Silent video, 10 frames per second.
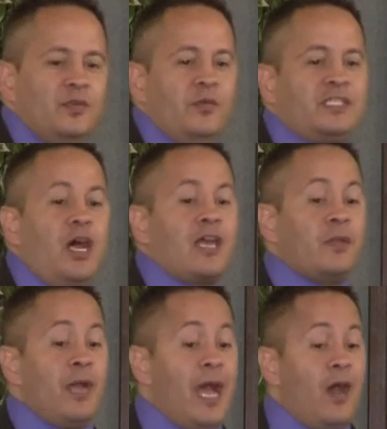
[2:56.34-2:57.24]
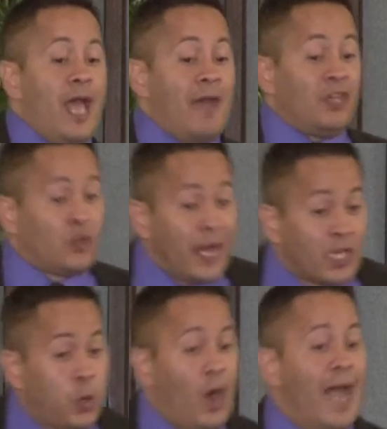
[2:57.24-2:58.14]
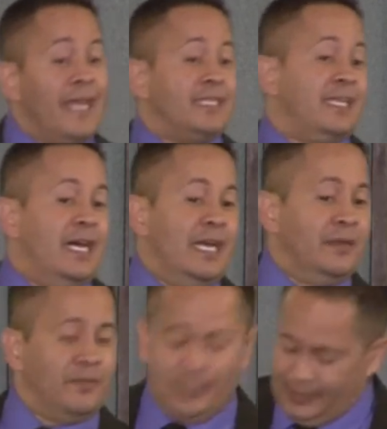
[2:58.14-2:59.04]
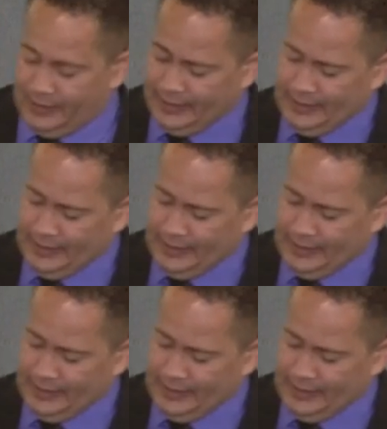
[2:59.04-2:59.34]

when we talk about having great quiet times,